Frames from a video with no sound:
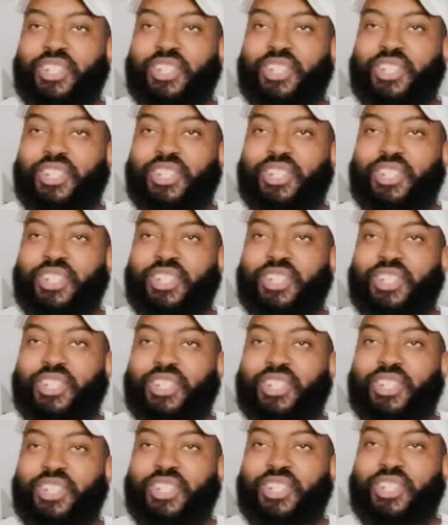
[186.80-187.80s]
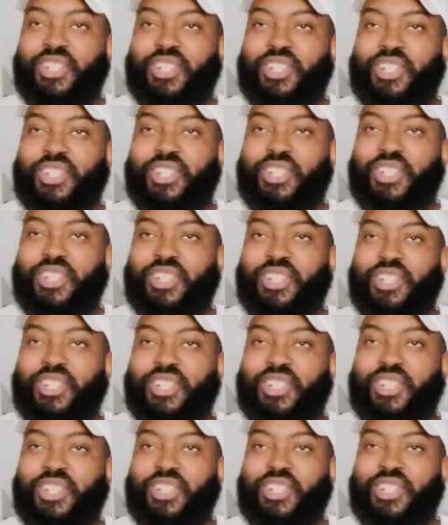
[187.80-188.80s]

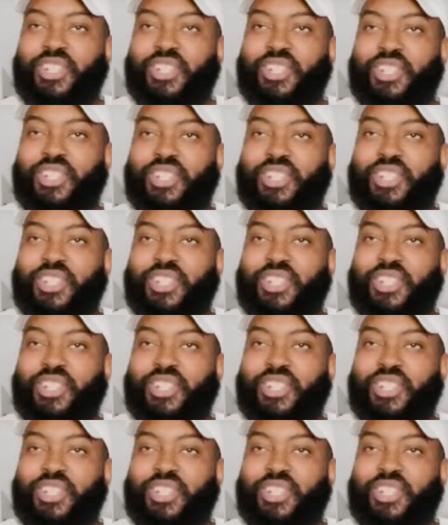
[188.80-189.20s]
This person isn't speaking.